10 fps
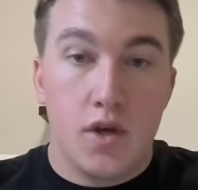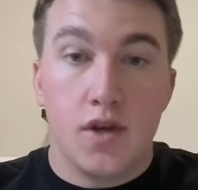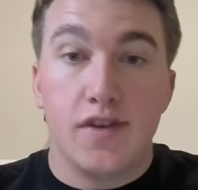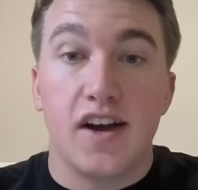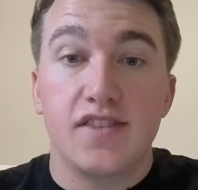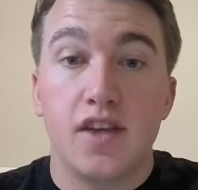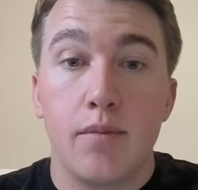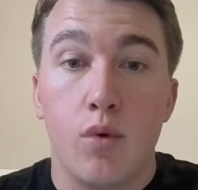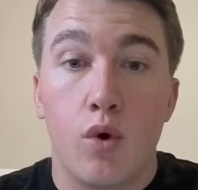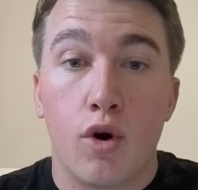Dante
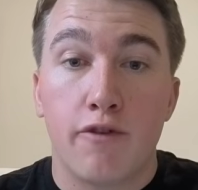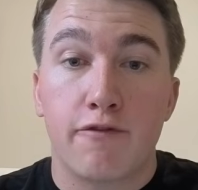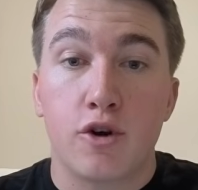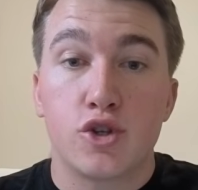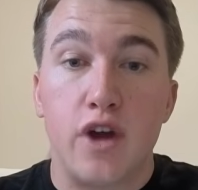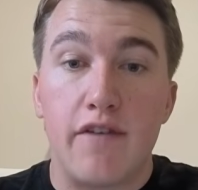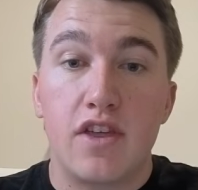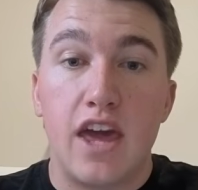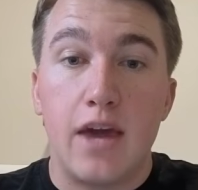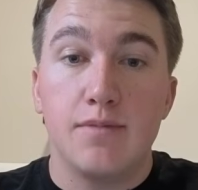Moore, first drive of the
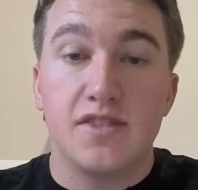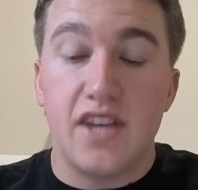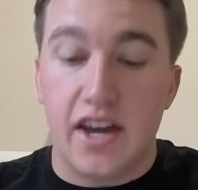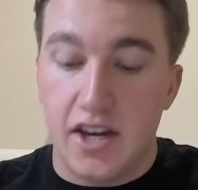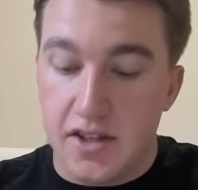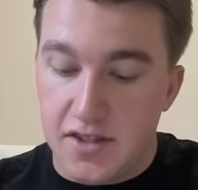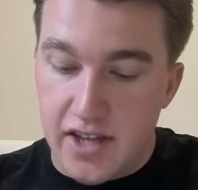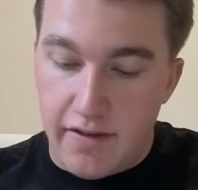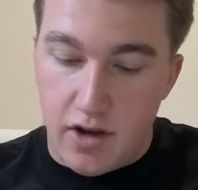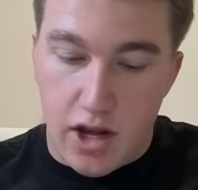game, 2nd and
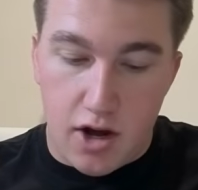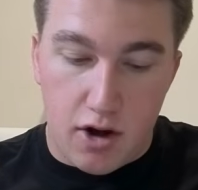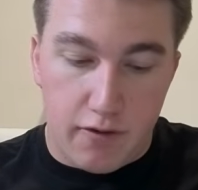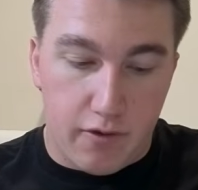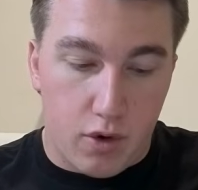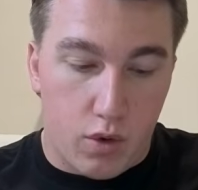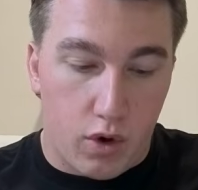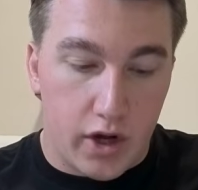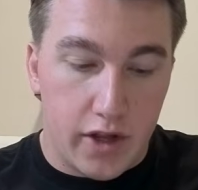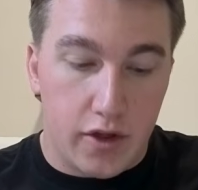7 here for
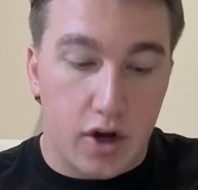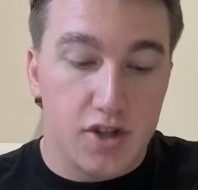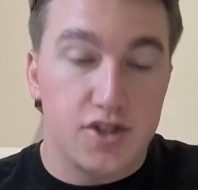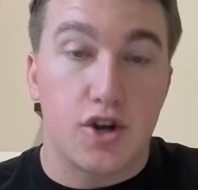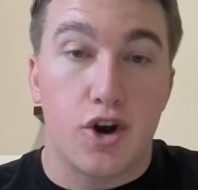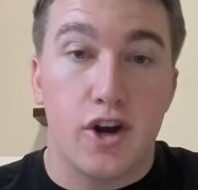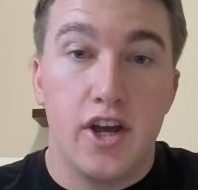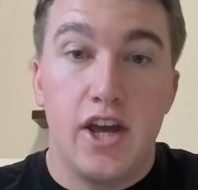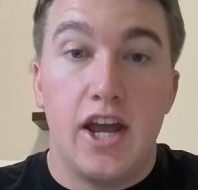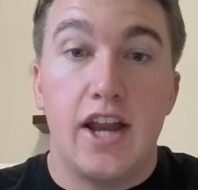Oregon. They're going to start
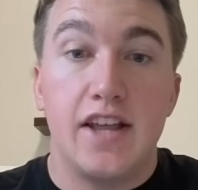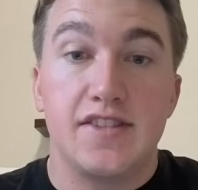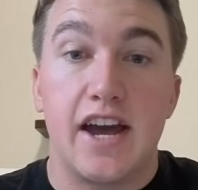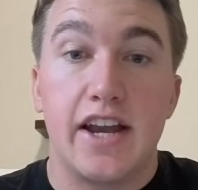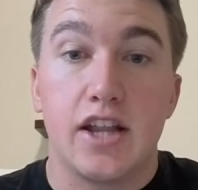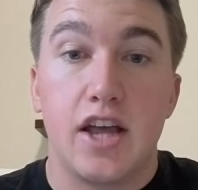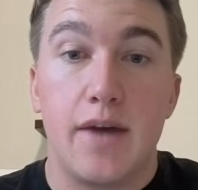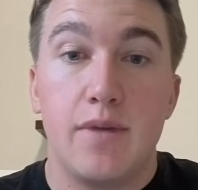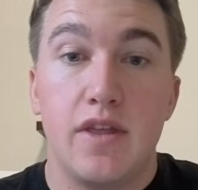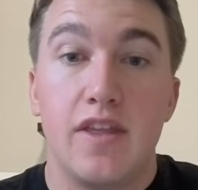in a tight
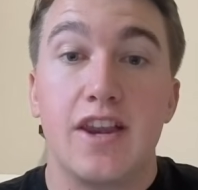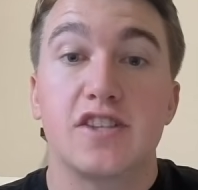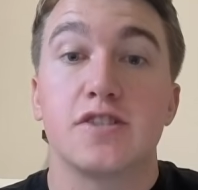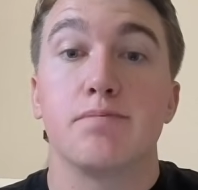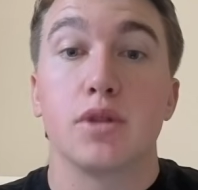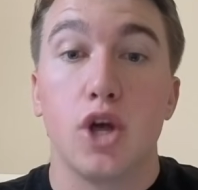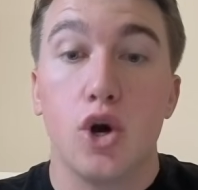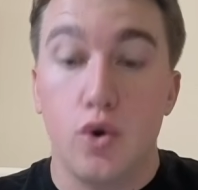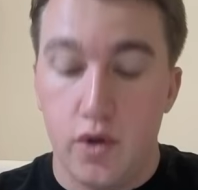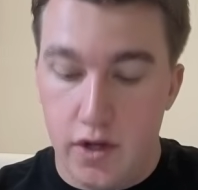alignment and then
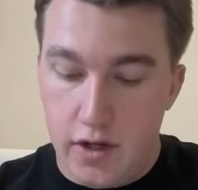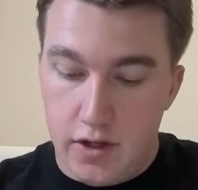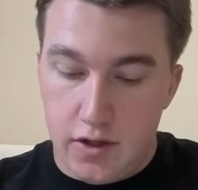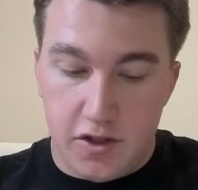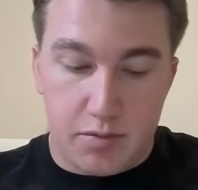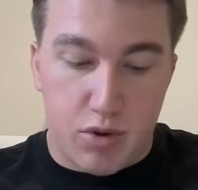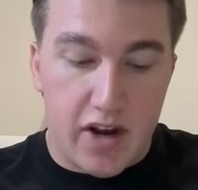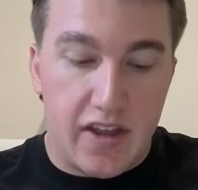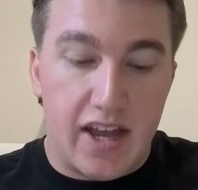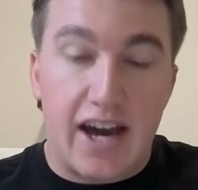explode to
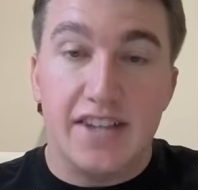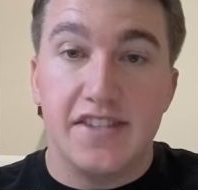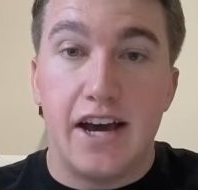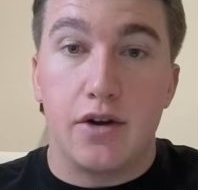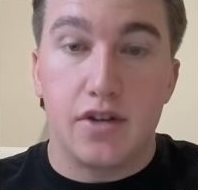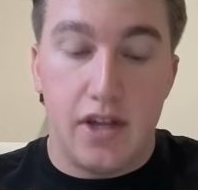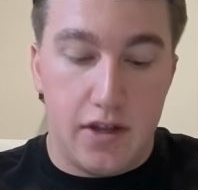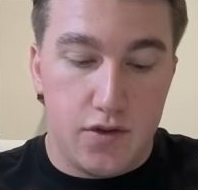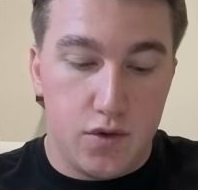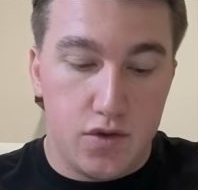spread the guys out
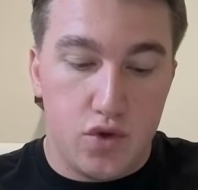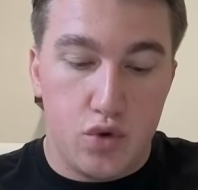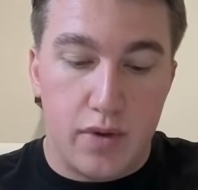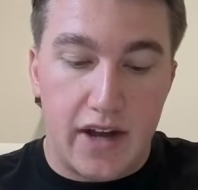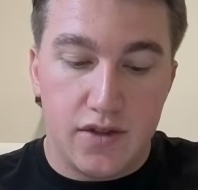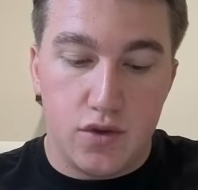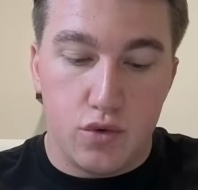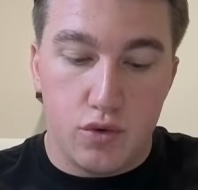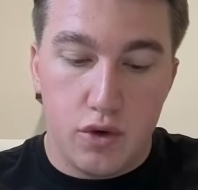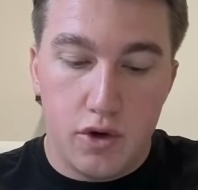into a
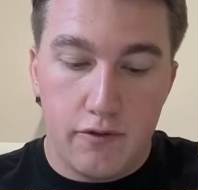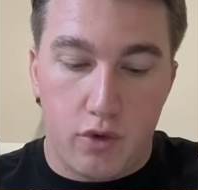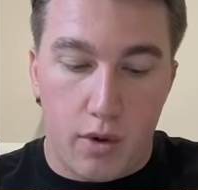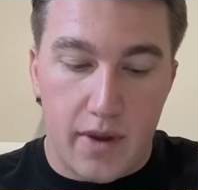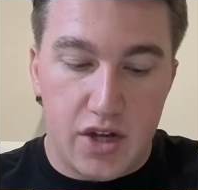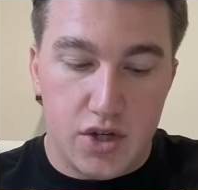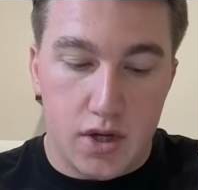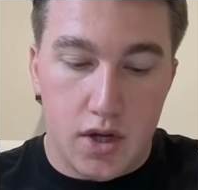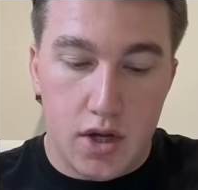2-by-2 formation.